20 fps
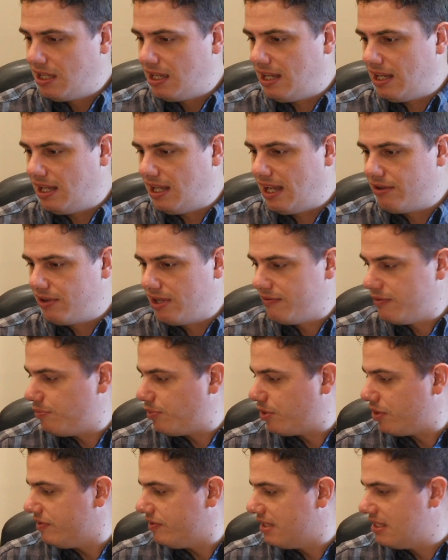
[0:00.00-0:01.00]
Uh, I don't have a
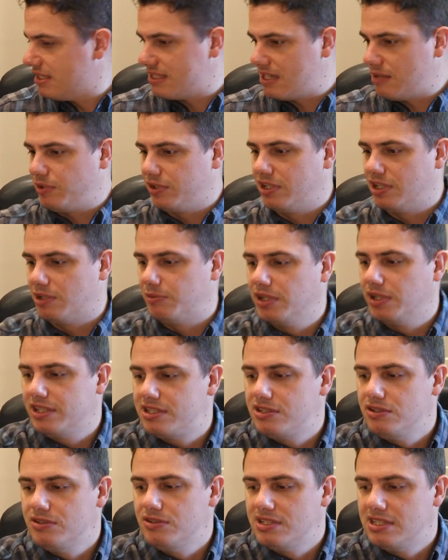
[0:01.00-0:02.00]
perfect example here, but
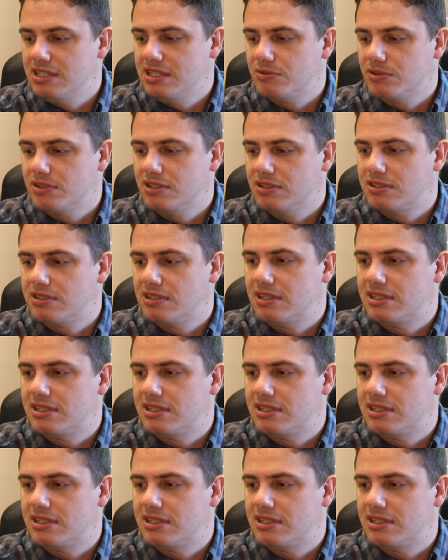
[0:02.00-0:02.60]
let's use these ones.